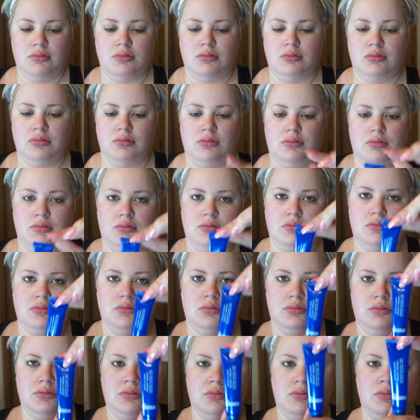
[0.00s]

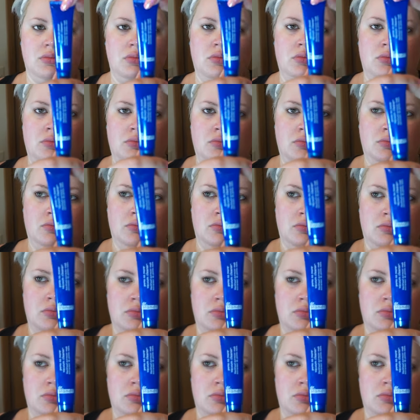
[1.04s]
(silence)